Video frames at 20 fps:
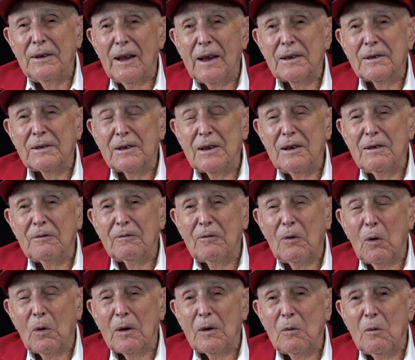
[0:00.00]

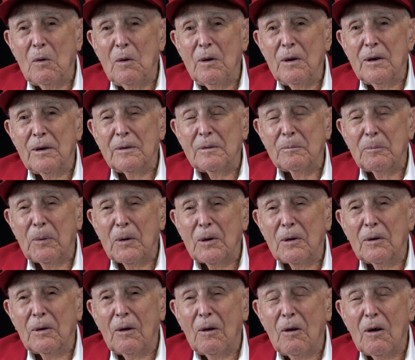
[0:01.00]
1941,
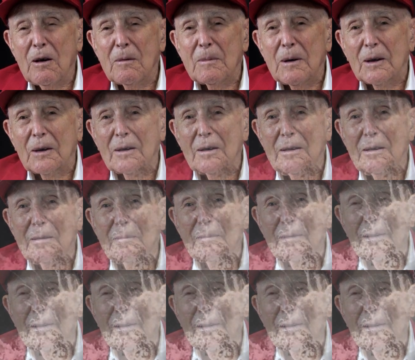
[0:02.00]
Pearl Harbor come,